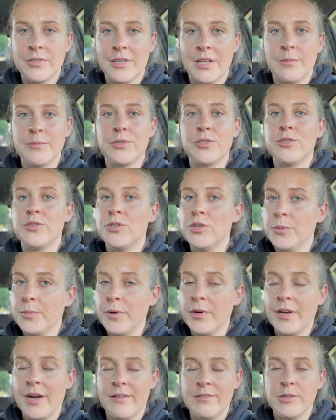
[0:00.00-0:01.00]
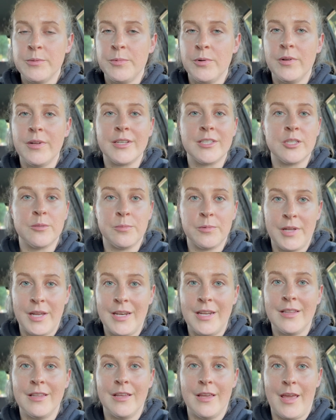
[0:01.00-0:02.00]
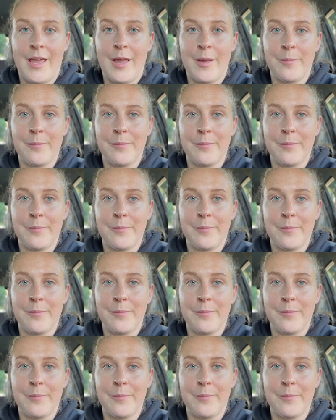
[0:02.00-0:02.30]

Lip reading: that I'm super comfortable explaining the game.